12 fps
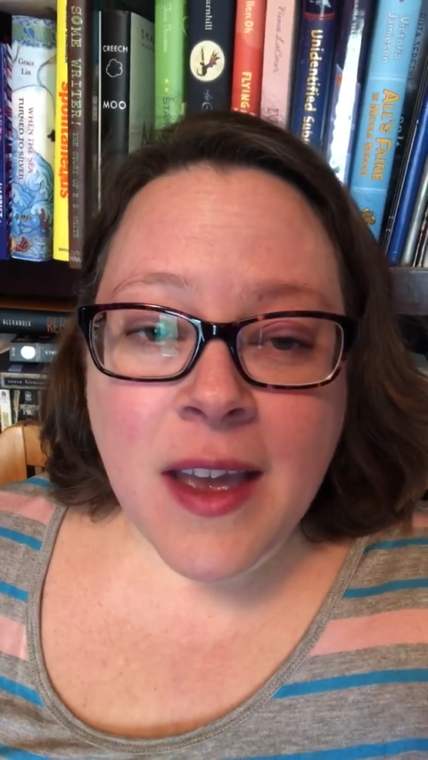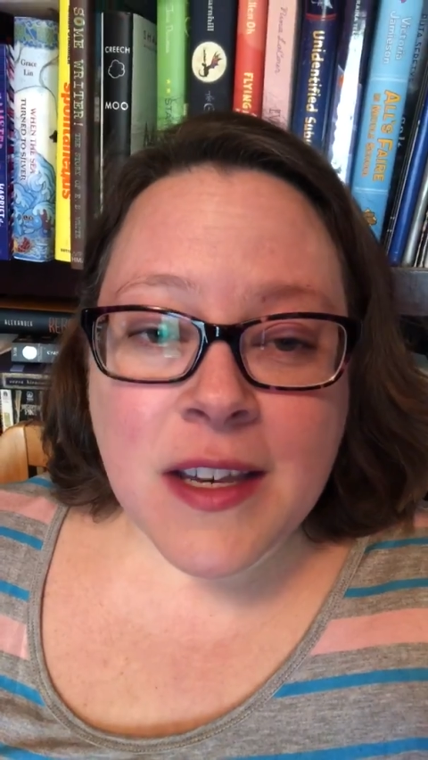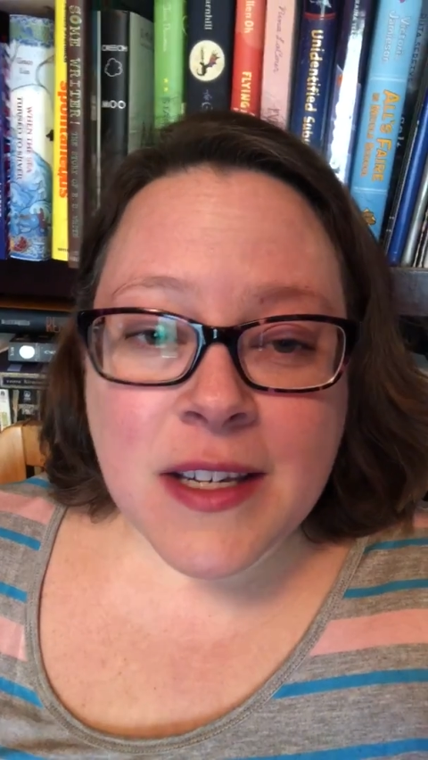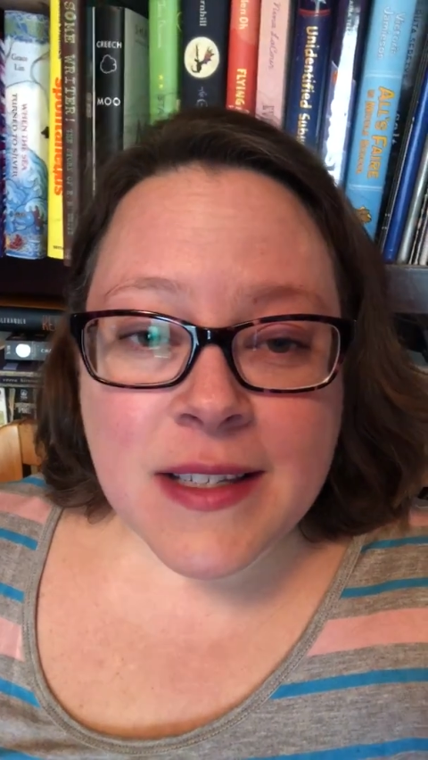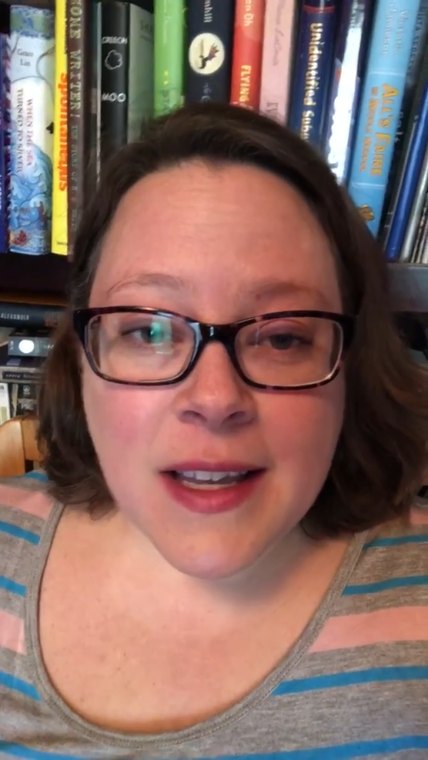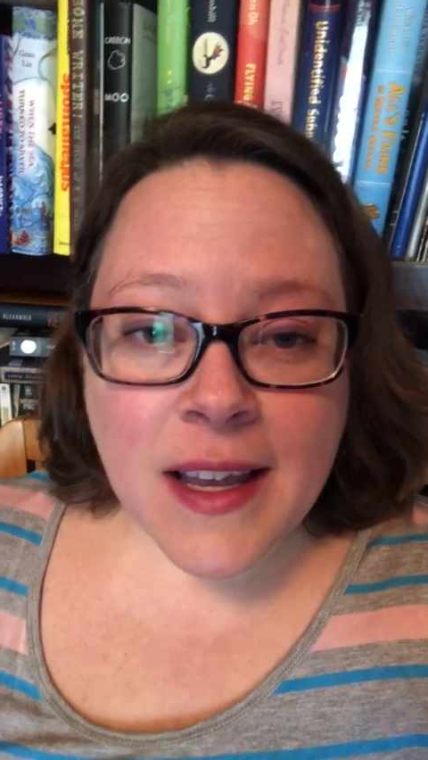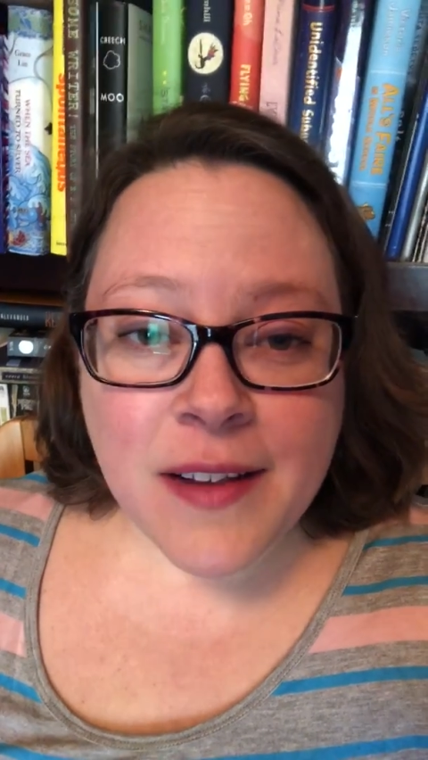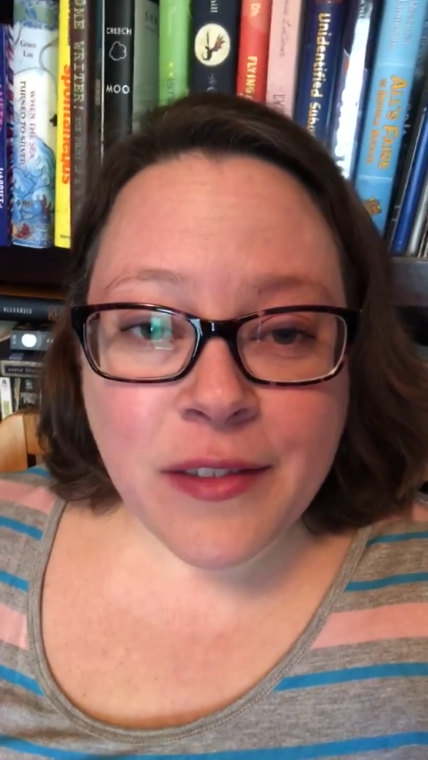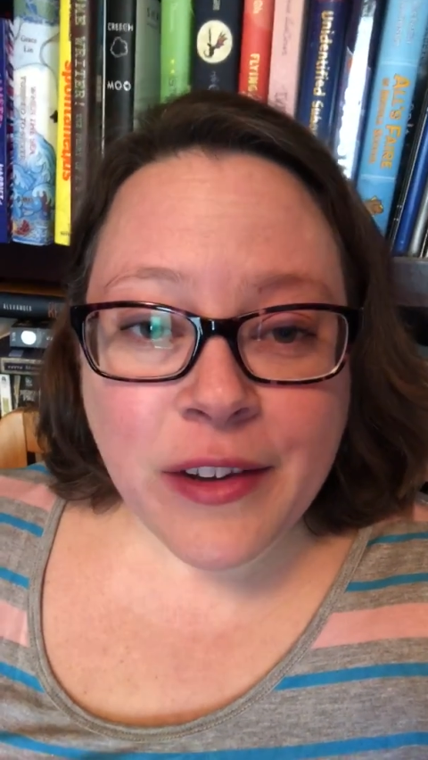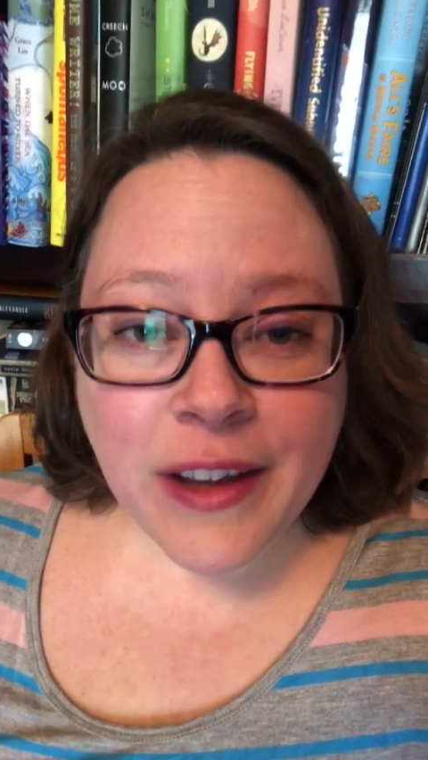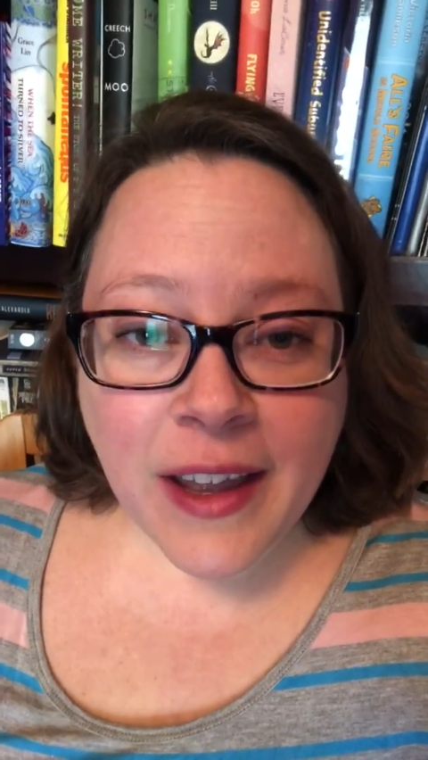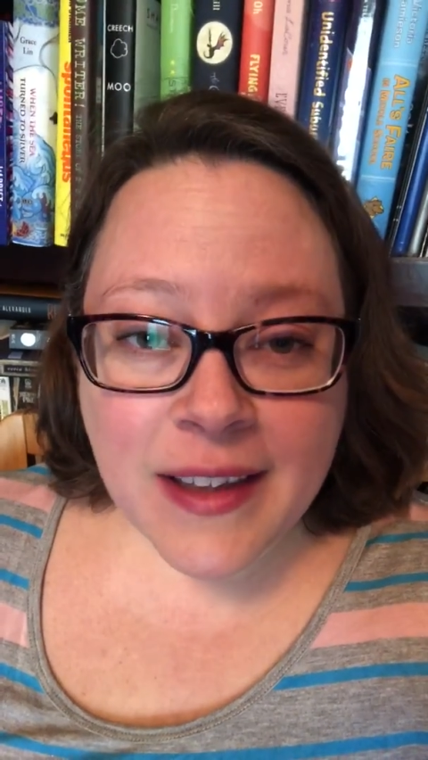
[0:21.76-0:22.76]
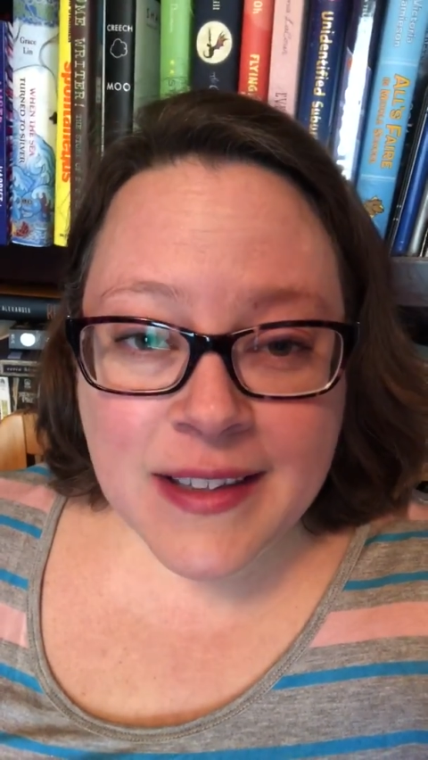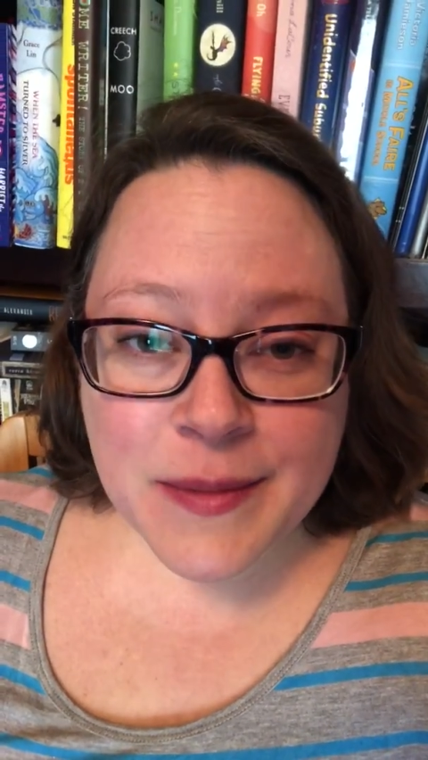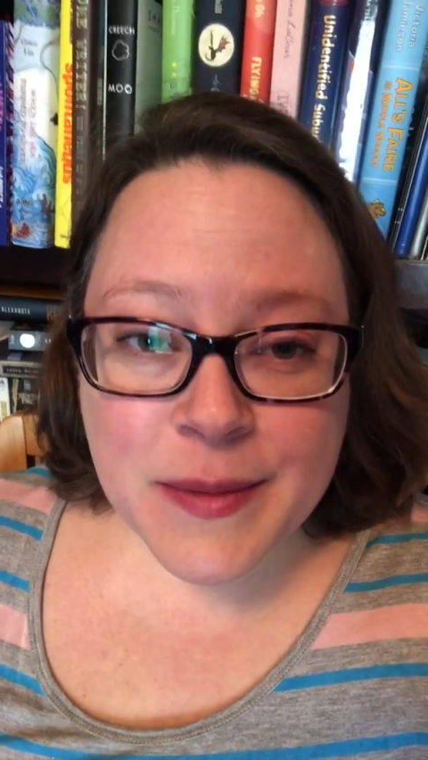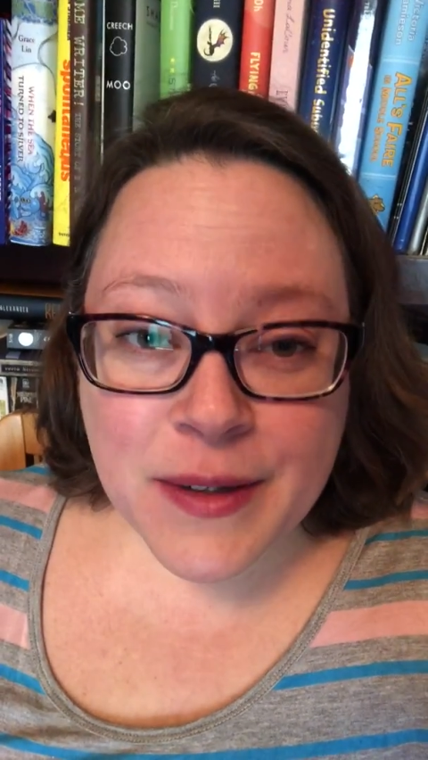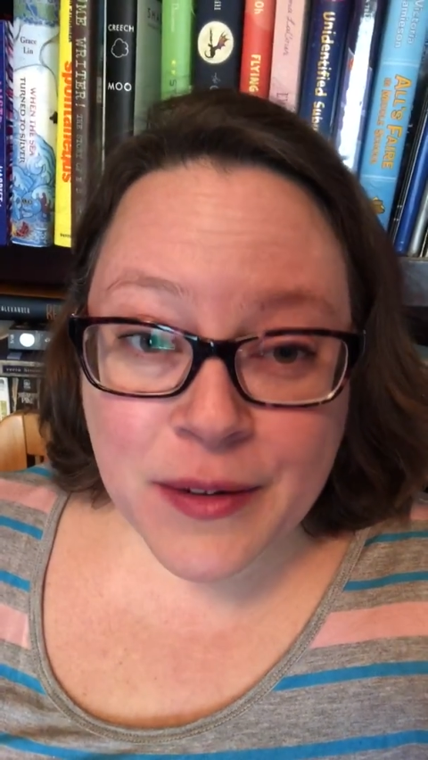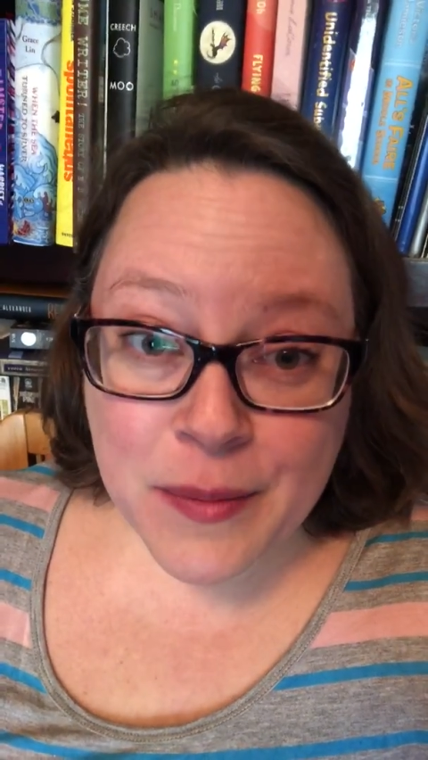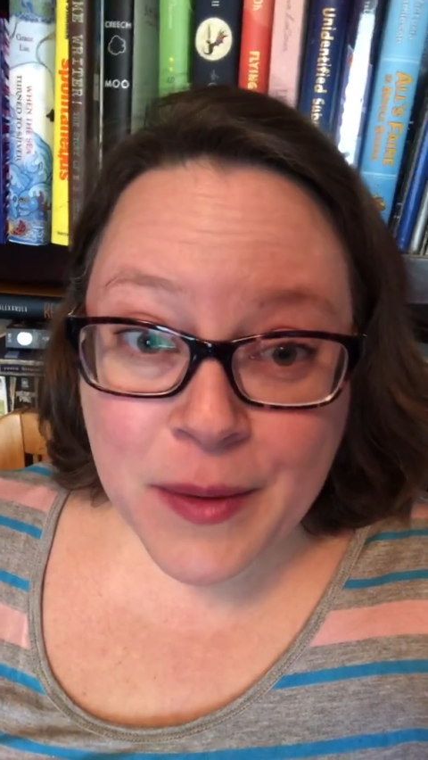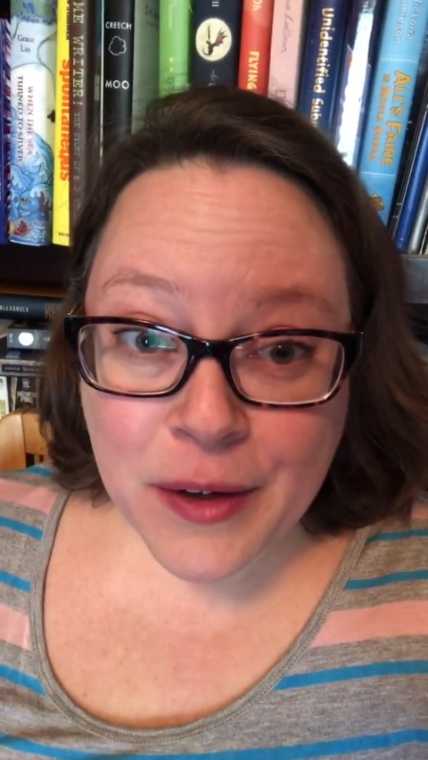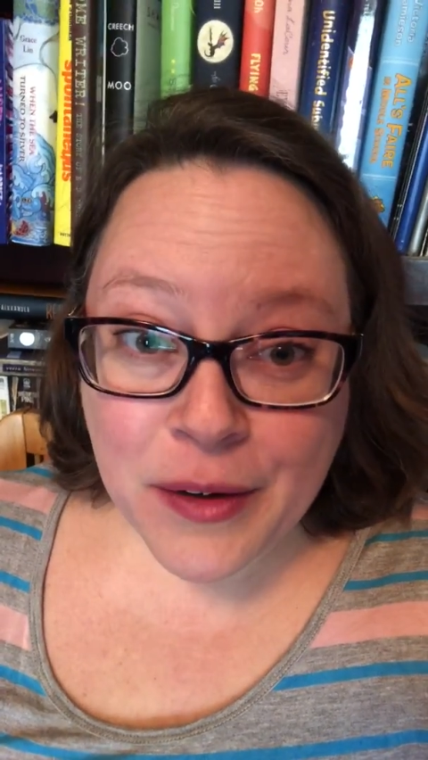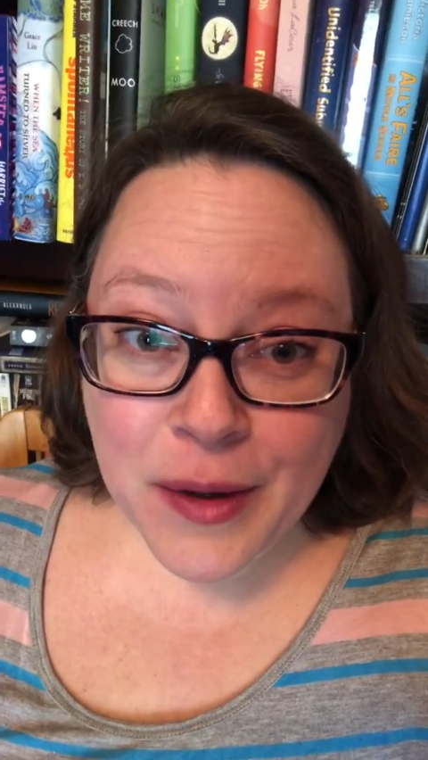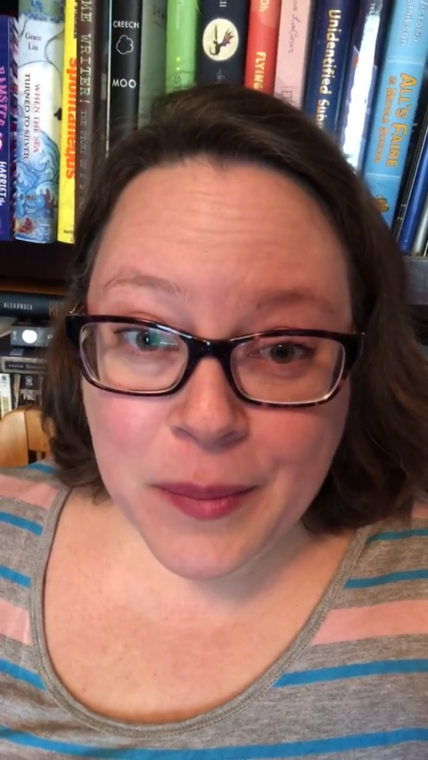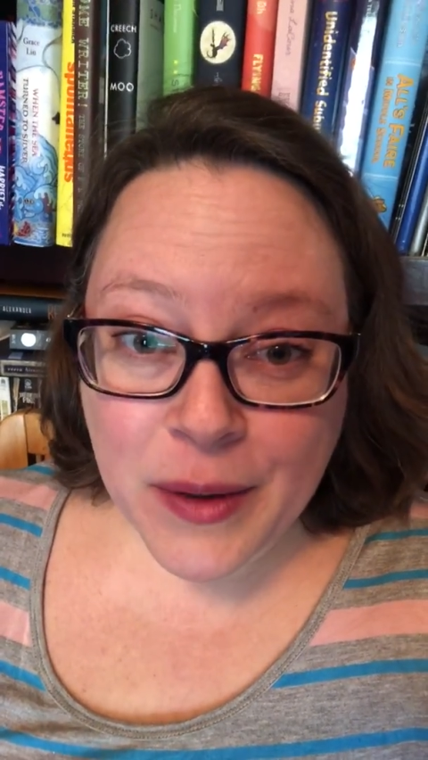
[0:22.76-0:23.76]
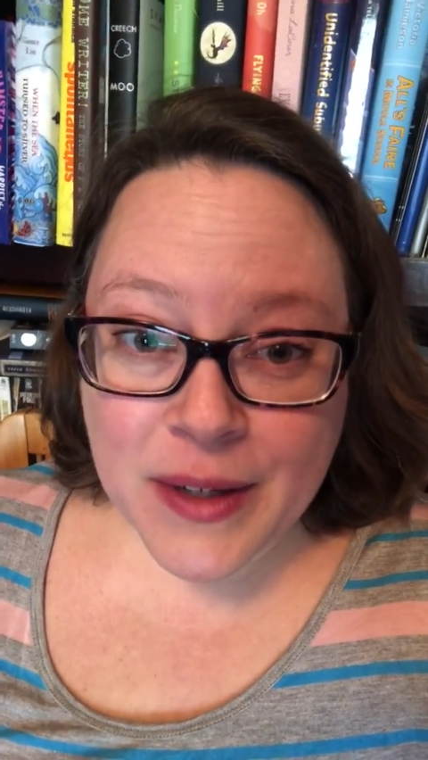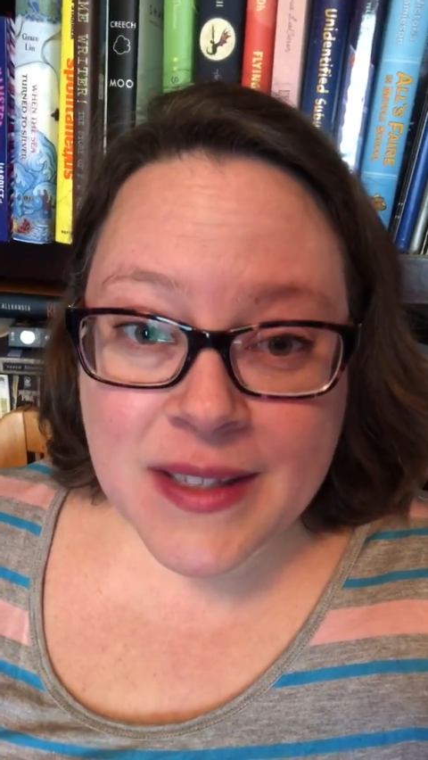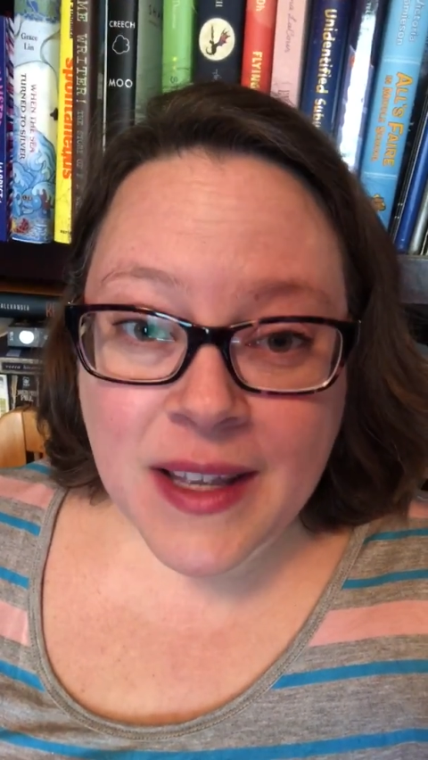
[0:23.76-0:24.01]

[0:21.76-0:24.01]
just kind of look at some different middle grade books.